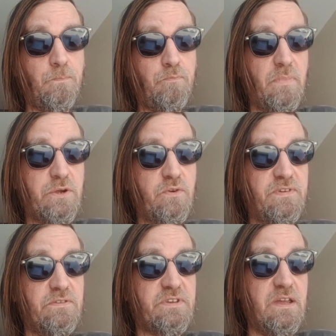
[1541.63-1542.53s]
Mike
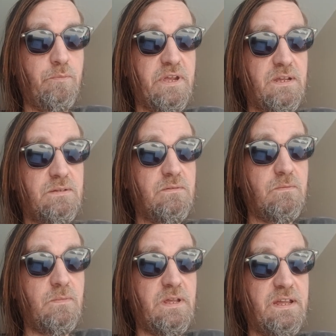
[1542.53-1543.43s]
Gravel's campaign,
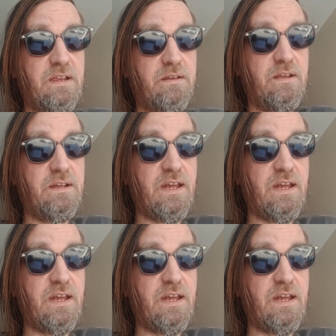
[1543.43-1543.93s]
and